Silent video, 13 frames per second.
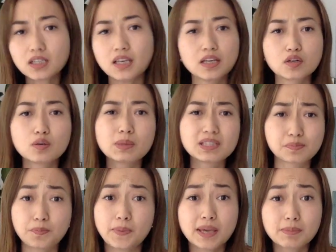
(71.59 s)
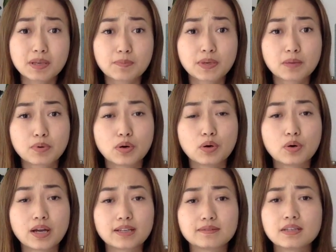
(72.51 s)
it could be spamming
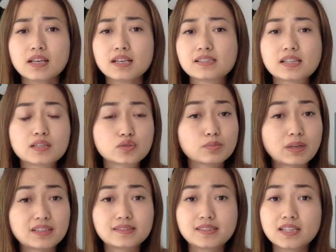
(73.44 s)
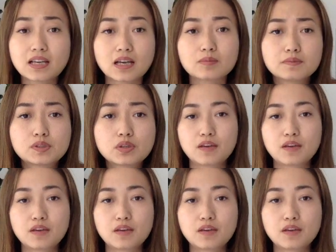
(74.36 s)
people and sending too many DMs.